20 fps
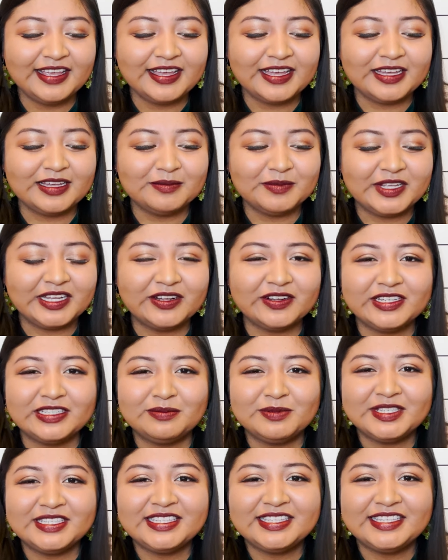um, like
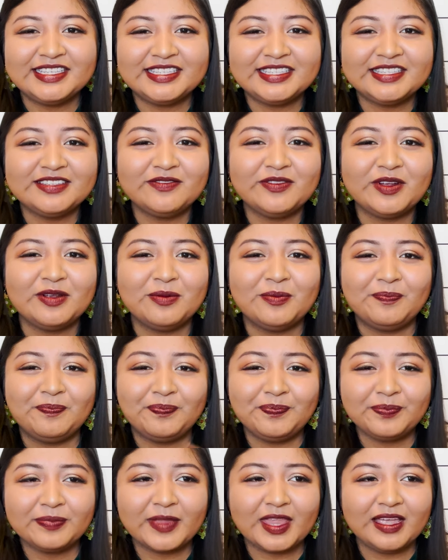Christmas lists from
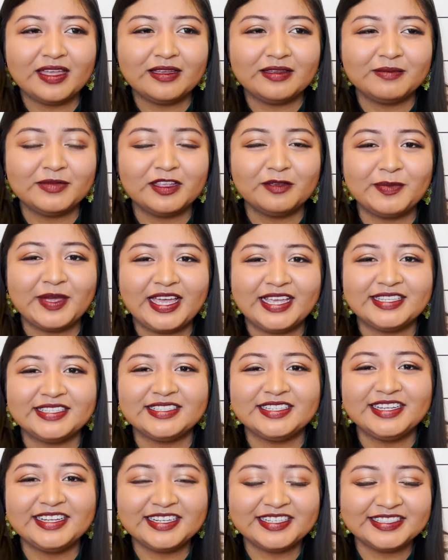um, the
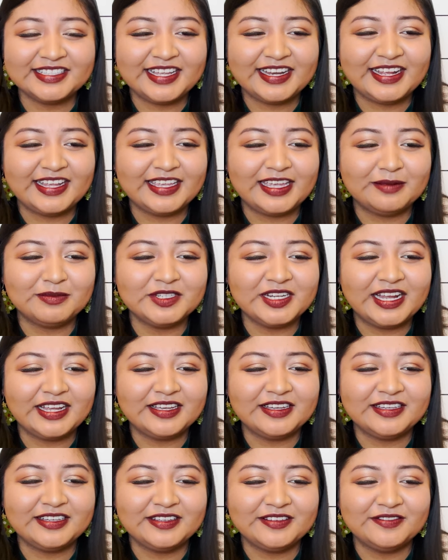past years that I kept
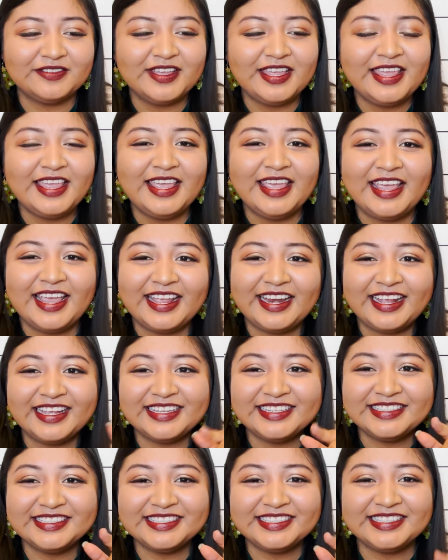track of and I
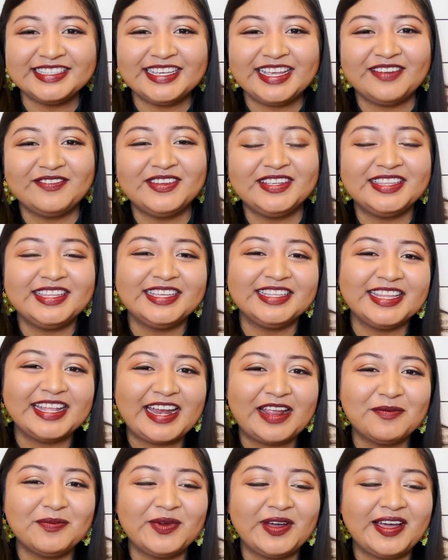could just see everything that
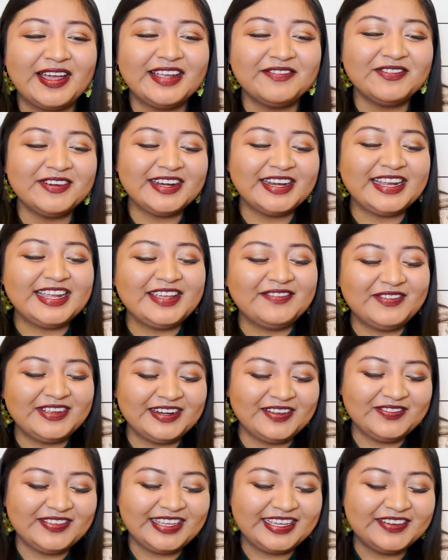I bought for him
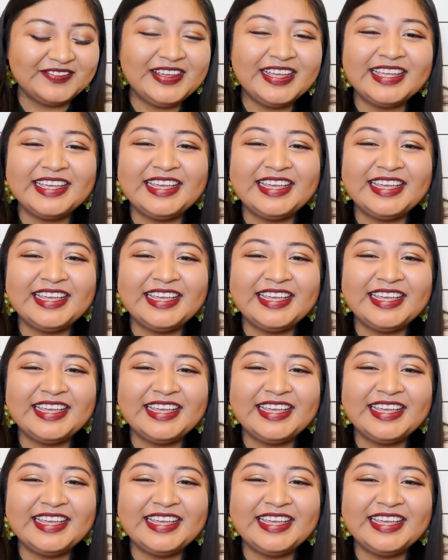and I'm like oh my